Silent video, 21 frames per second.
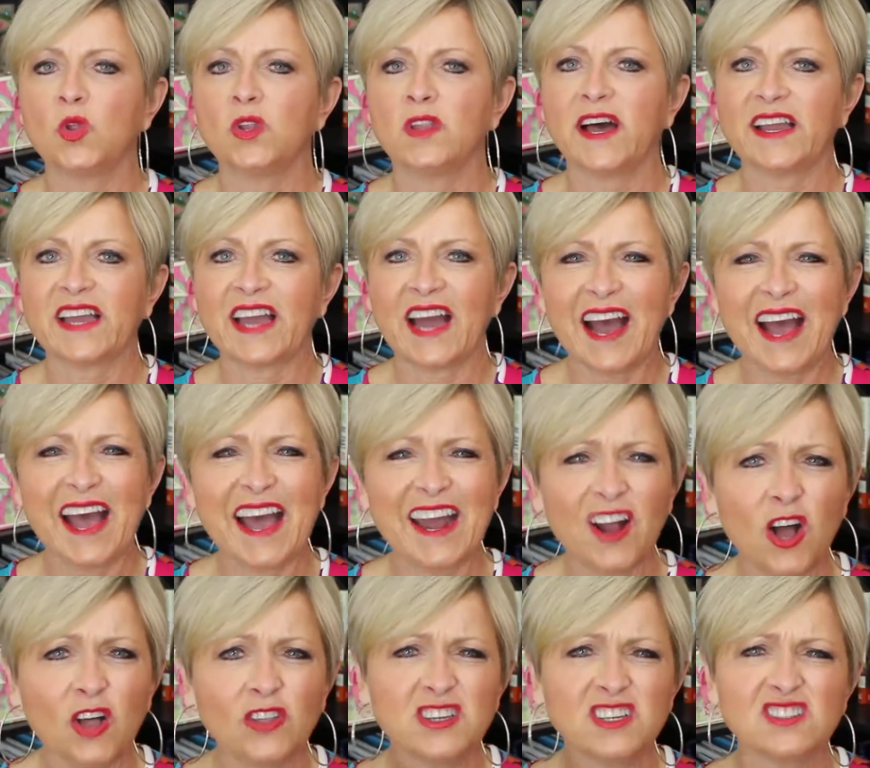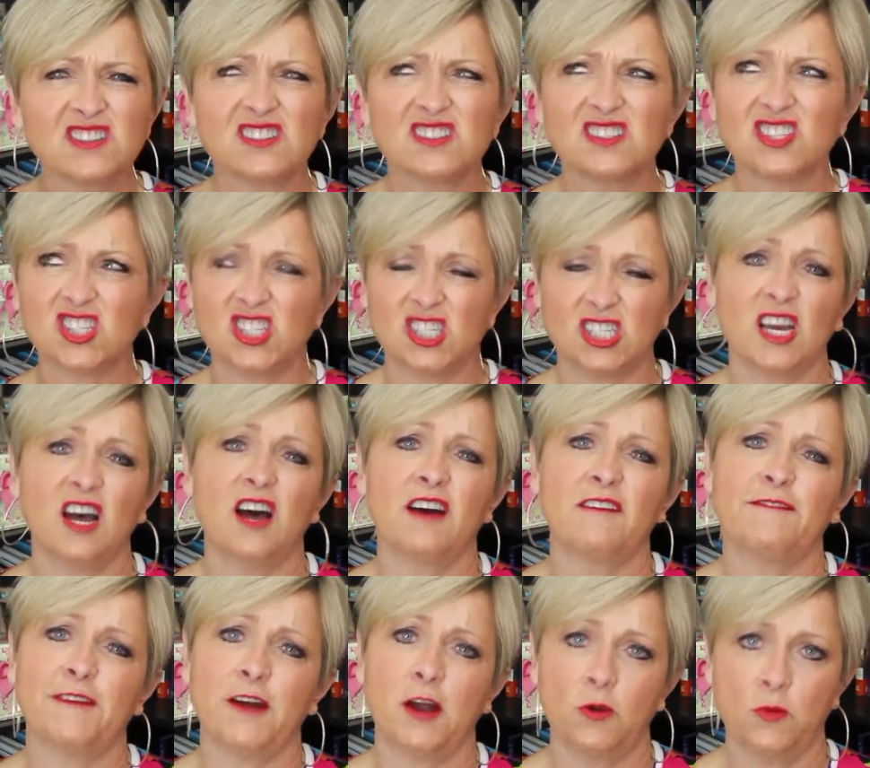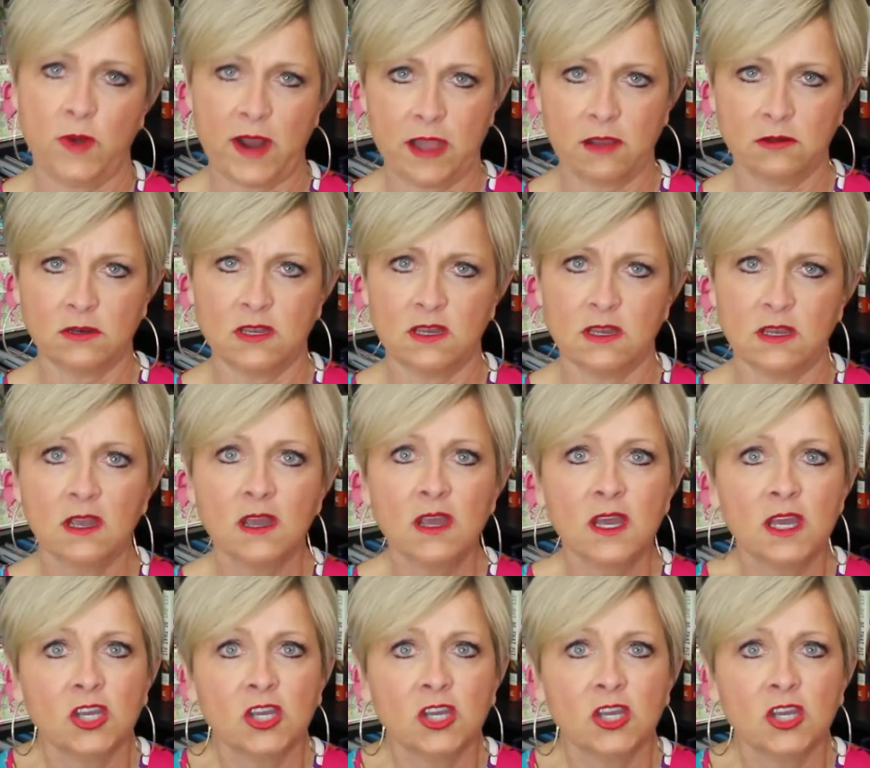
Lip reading: Like, I had all this stuff around it,